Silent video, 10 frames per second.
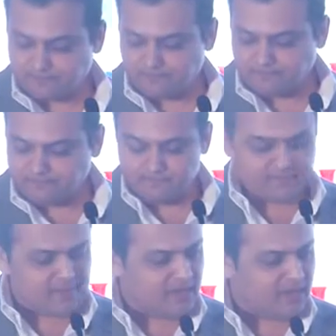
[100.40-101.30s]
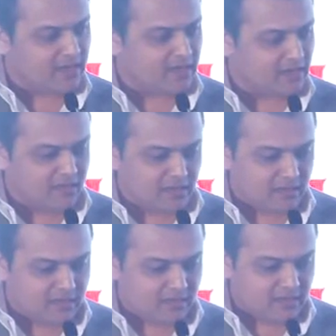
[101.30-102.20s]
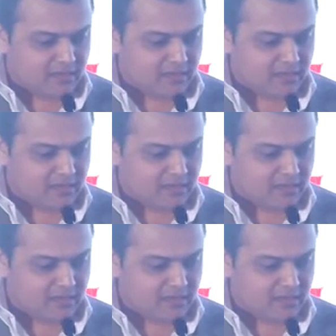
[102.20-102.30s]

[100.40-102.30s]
(no one is talking)